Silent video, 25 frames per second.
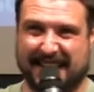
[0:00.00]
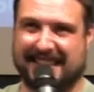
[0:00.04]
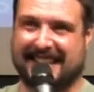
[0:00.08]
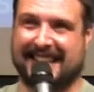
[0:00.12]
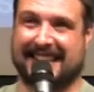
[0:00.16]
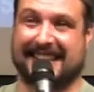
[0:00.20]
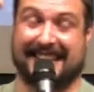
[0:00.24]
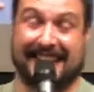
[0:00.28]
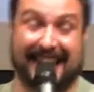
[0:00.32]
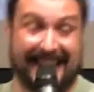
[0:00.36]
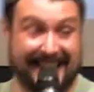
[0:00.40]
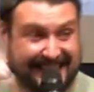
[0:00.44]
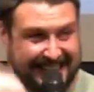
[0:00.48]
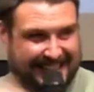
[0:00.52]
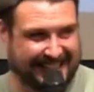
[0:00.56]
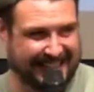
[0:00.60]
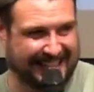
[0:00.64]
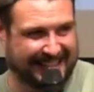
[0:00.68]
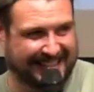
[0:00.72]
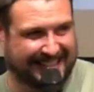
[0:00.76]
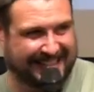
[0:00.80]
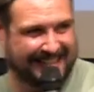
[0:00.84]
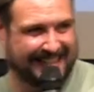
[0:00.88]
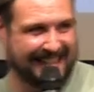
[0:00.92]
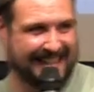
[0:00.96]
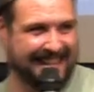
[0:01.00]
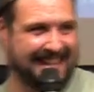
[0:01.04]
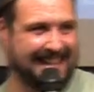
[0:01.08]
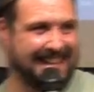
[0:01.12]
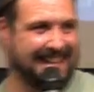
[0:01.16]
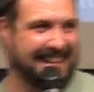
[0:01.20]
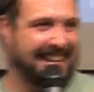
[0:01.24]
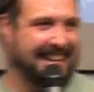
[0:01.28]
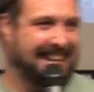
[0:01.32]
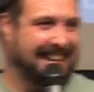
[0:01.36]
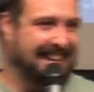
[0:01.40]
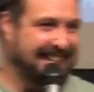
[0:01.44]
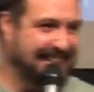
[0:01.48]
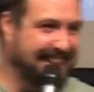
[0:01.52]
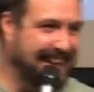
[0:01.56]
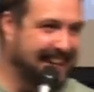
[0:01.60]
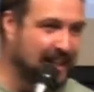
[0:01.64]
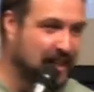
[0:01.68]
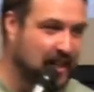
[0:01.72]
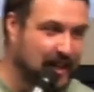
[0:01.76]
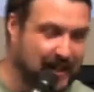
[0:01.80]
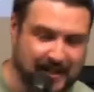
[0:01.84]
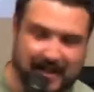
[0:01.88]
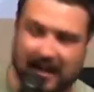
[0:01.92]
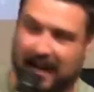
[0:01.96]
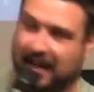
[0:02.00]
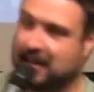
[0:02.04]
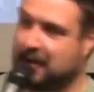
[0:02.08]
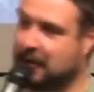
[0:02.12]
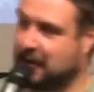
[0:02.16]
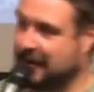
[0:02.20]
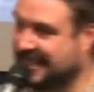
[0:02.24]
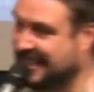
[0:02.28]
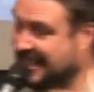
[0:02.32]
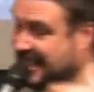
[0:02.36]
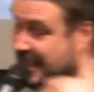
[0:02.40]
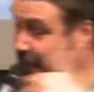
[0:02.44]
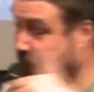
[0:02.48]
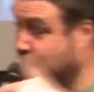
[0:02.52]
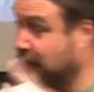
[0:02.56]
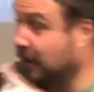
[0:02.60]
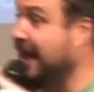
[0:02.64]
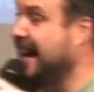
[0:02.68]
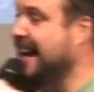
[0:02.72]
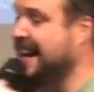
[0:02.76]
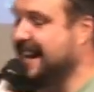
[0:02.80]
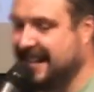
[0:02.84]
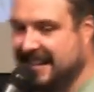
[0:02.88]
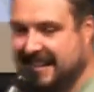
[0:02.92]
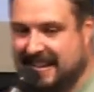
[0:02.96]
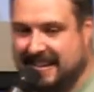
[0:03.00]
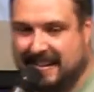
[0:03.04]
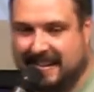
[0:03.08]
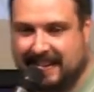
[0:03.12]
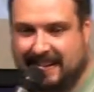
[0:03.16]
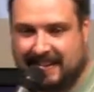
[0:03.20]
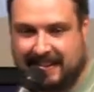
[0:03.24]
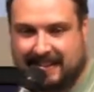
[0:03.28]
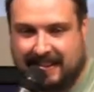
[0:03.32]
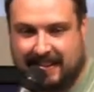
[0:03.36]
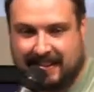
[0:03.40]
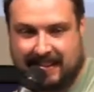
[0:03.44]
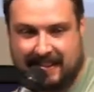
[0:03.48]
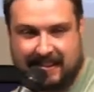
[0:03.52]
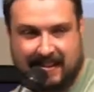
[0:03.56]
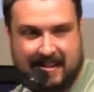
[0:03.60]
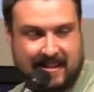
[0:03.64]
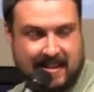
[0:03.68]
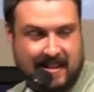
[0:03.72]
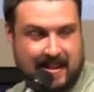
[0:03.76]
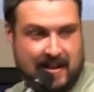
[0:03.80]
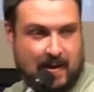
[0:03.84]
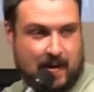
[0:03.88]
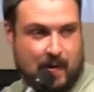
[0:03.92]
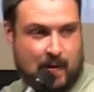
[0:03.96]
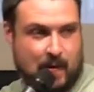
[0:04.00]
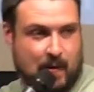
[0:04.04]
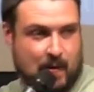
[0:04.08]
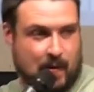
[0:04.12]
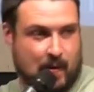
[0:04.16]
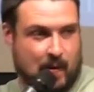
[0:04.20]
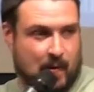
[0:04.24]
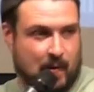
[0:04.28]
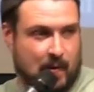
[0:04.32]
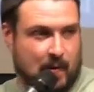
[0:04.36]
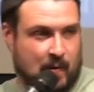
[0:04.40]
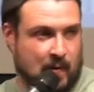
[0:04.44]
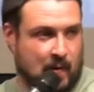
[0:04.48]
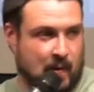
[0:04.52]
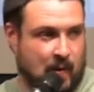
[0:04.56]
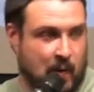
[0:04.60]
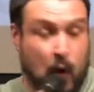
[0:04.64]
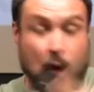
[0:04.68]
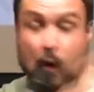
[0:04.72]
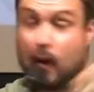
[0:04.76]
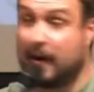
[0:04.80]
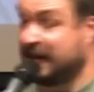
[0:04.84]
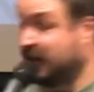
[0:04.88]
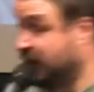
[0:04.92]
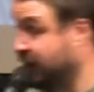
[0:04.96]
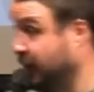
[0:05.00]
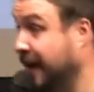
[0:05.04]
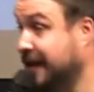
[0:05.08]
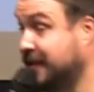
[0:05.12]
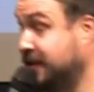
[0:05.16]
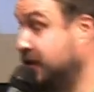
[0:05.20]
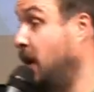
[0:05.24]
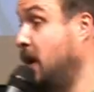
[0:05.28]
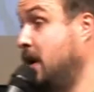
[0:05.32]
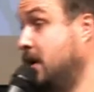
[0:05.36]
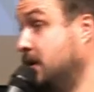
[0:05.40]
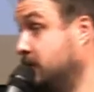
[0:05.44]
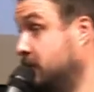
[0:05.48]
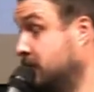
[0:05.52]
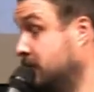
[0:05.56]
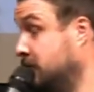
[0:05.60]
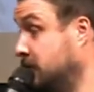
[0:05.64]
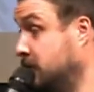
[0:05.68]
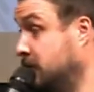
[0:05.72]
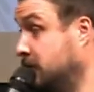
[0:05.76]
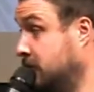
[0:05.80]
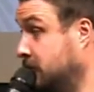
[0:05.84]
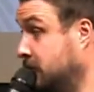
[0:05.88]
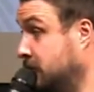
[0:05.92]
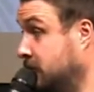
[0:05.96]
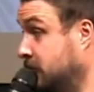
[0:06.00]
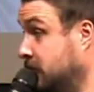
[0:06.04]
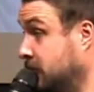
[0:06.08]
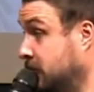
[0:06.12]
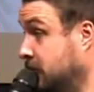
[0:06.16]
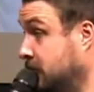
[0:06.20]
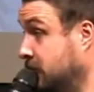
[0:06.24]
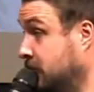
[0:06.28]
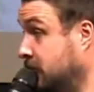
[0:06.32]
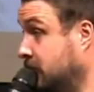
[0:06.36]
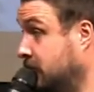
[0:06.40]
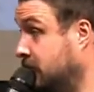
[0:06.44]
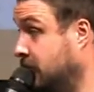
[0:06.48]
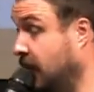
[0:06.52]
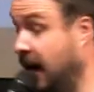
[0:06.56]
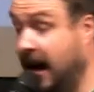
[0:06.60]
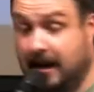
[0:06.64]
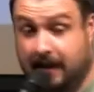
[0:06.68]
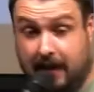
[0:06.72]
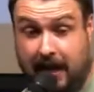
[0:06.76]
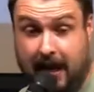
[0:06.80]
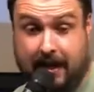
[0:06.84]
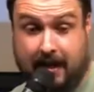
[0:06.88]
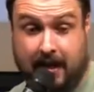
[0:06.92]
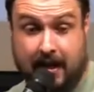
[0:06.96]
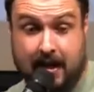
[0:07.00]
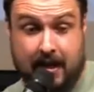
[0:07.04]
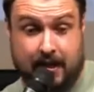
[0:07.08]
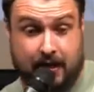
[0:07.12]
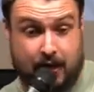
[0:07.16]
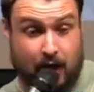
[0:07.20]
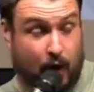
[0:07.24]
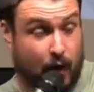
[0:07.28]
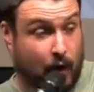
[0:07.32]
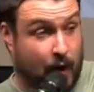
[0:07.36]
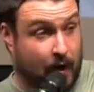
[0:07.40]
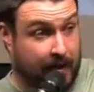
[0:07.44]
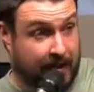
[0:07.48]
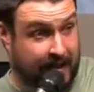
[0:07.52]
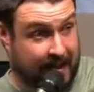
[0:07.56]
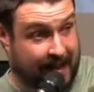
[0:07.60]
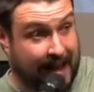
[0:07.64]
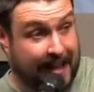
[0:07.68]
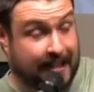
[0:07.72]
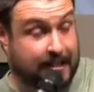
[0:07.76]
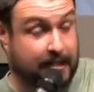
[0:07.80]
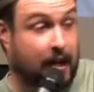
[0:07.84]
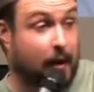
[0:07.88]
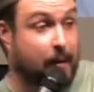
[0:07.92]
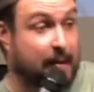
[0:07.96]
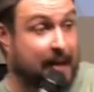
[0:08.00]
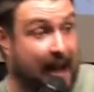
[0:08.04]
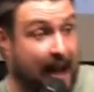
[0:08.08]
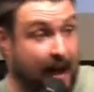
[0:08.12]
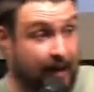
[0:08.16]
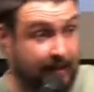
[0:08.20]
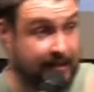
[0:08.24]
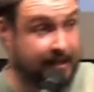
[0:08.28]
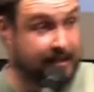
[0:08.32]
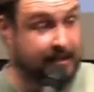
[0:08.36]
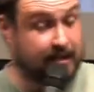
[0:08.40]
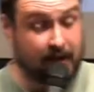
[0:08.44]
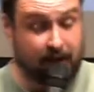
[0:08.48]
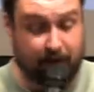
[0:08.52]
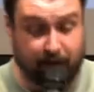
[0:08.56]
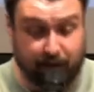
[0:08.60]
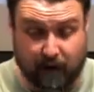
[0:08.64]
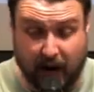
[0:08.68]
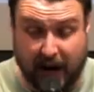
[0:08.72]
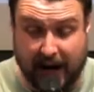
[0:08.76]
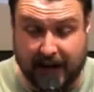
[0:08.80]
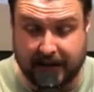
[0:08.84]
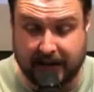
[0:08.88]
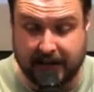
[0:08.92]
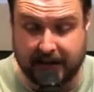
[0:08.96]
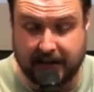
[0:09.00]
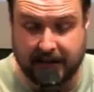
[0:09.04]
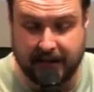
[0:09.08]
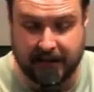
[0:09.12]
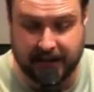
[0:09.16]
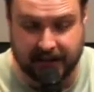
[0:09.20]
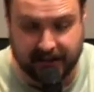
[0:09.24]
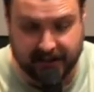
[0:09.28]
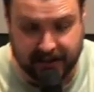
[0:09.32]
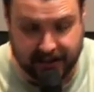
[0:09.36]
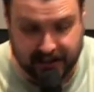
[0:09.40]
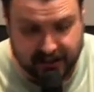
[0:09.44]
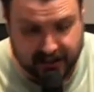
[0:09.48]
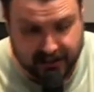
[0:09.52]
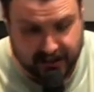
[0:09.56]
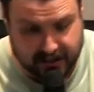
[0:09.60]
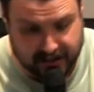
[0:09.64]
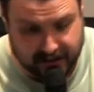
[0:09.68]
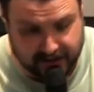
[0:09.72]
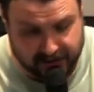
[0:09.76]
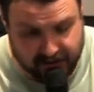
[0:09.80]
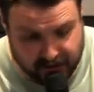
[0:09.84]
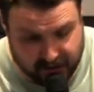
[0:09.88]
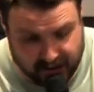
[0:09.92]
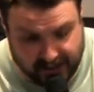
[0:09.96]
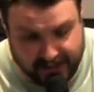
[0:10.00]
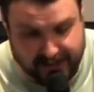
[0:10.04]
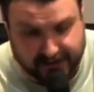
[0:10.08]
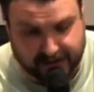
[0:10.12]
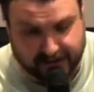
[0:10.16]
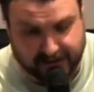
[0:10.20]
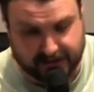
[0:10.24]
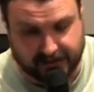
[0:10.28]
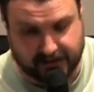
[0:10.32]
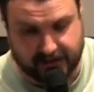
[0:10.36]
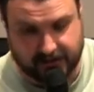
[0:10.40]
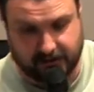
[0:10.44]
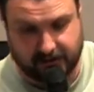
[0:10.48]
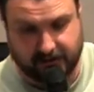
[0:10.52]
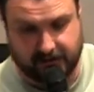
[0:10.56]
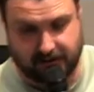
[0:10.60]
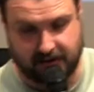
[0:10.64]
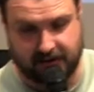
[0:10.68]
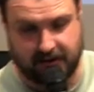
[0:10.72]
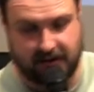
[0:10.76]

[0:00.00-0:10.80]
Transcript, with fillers: Jesus says this, he then goes on to explain who his friends are, right? Like, so the next thought we have is friend of Jesus.